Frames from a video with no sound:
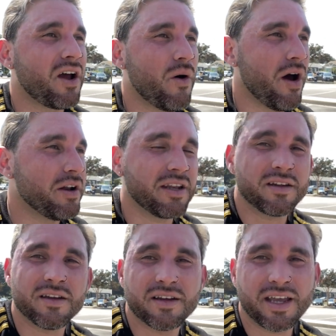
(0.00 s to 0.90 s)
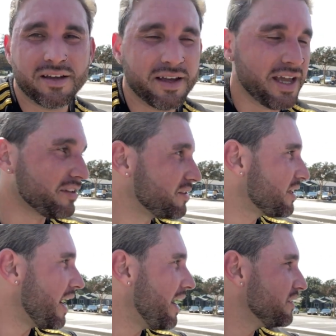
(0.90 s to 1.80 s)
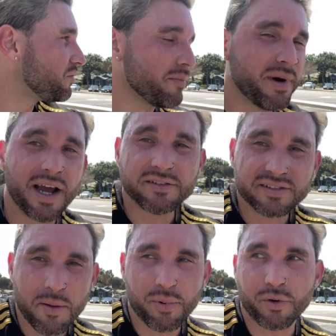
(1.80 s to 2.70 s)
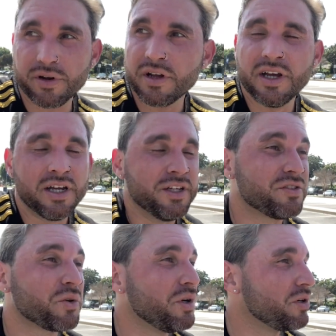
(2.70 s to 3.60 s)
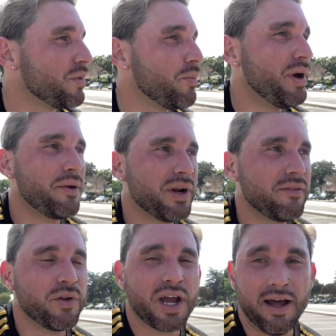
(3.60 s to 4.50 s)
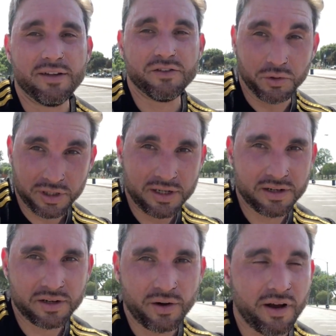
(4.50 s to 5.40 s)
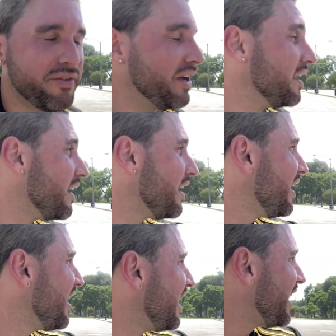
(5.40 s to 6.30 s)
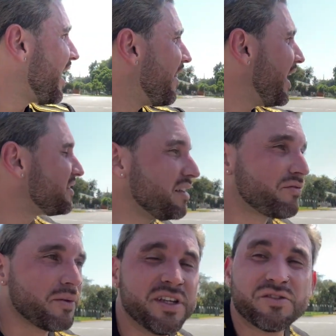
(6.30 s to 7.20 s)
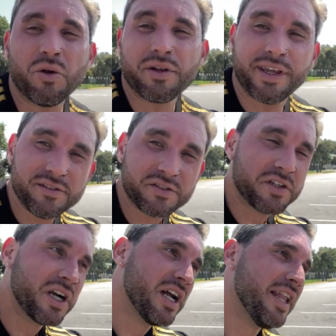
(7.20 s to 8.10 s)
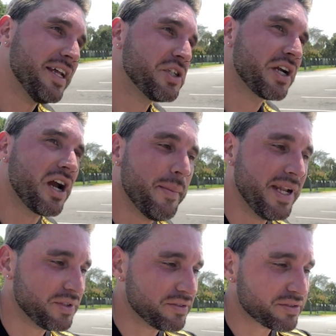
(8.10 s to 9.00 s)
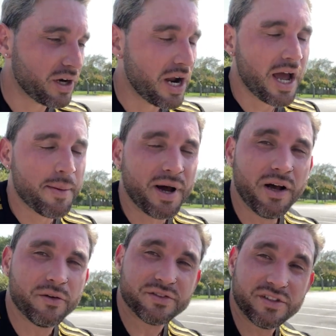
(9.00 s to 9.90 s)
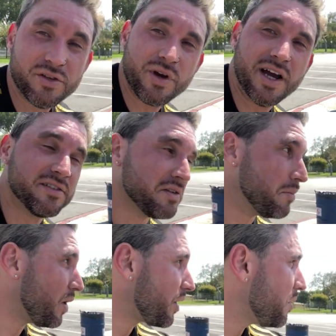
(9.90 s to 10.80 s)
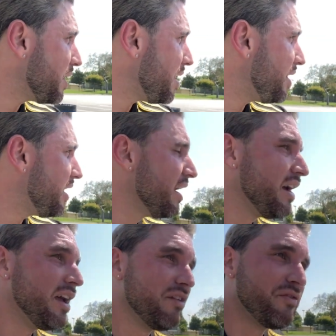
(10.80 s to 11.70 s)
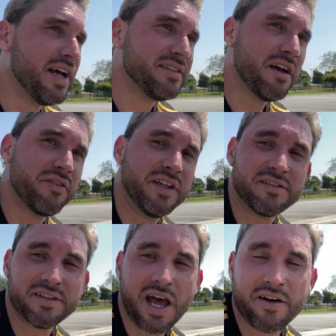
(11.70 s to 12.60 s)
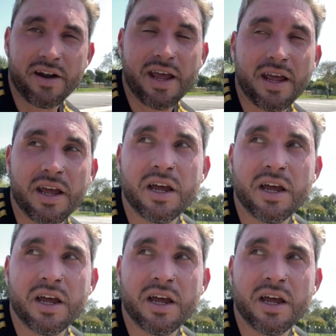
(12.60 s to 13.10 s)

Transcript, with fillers: Go out and exercise, ride bike, skateboard, scooter, moped, whatever you got, do it. Go have fun that's it from this old geezer. Like, share, comment, and subscribe. I will see you guys tomorrow, maybe. If not, definitely Saturday.